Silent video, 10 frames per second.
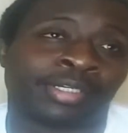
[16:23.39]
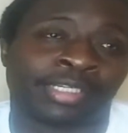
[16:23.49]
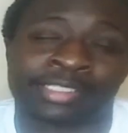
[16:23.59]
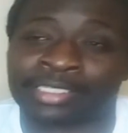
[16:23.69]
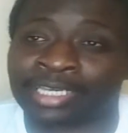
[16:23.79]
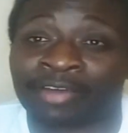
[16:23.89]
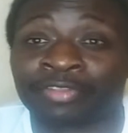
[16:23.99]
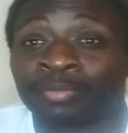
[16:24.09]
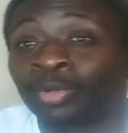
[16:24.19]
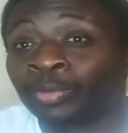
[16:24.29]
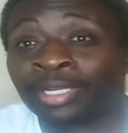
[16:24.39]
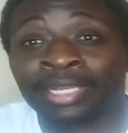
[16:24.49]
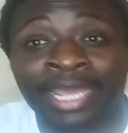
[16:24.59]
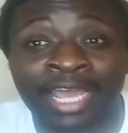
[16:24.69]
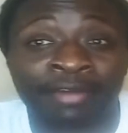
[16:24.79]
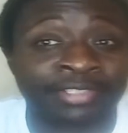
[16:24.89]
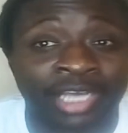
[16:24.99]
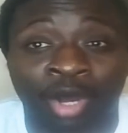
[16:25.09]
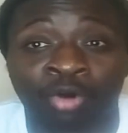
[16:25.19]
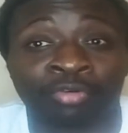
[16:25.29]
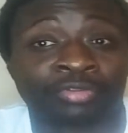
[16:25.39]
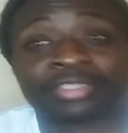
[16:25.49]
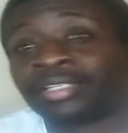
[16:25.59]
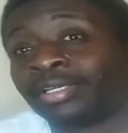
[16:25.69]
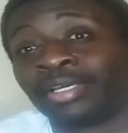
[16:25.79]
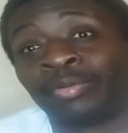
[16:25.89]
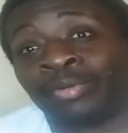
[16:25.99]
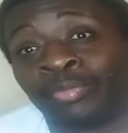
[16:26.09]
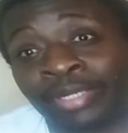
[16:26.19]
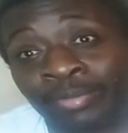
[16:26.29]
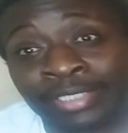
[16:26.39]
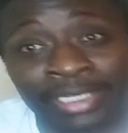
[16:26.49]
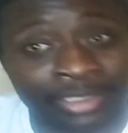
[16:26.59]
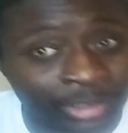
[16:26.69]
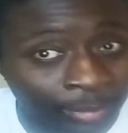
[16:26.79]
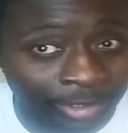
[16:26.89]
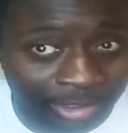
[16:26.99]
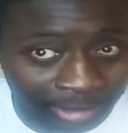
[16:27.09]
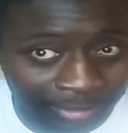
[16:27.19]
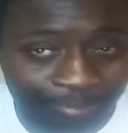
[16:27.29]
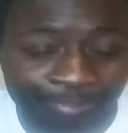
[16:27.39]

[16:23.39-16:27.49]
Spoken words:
and then after the movie, we laughed, talked. We really was getting to know each other.